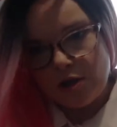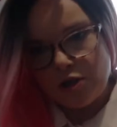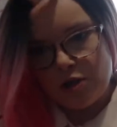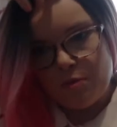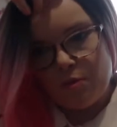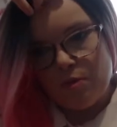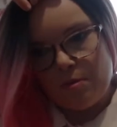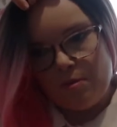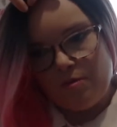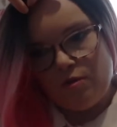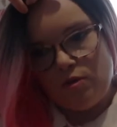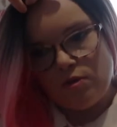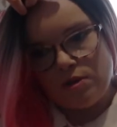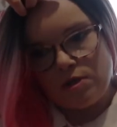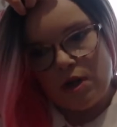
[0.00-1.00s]
Should have bought them
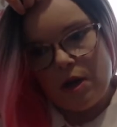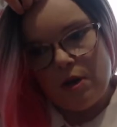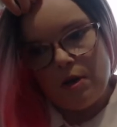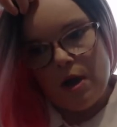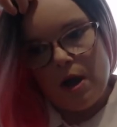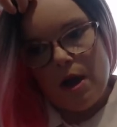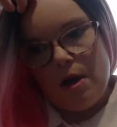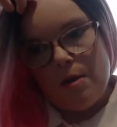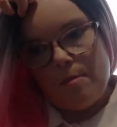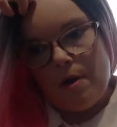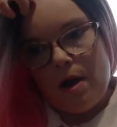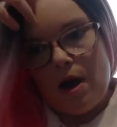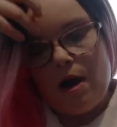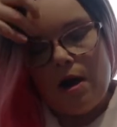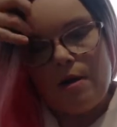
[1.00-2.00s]
before the snow.
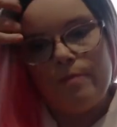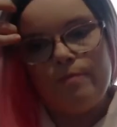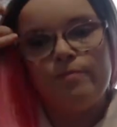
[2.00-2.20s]
But